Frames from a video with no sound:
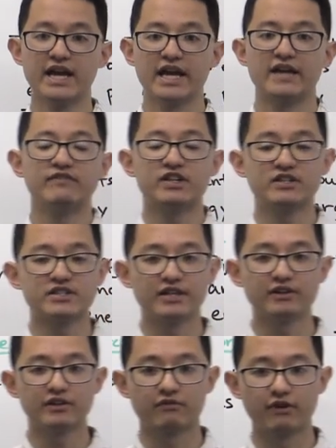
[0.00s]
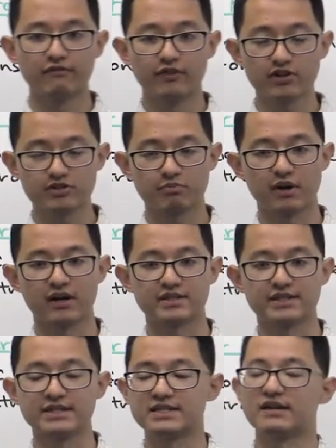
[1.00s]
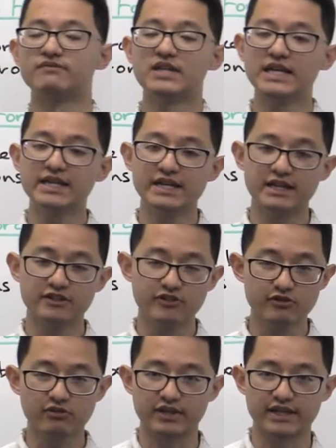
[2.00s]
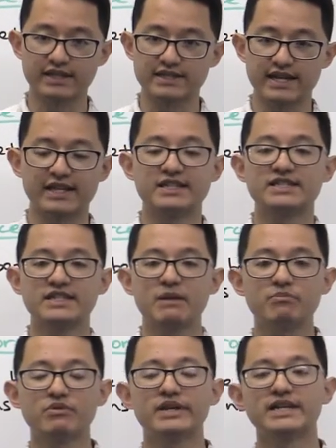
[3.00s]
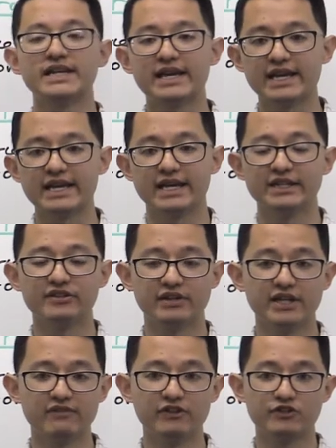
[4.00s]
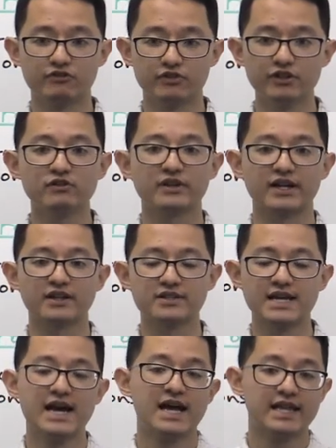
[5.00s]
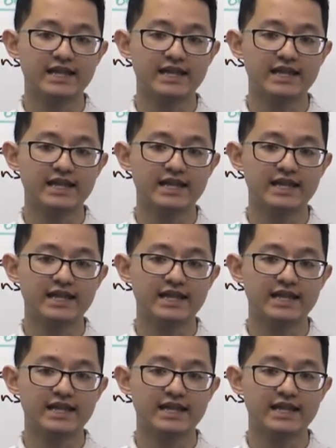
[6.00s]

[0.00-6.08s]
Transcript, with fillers: If you consider the reverse process of taking a nucleus and separating it into individual nucleons,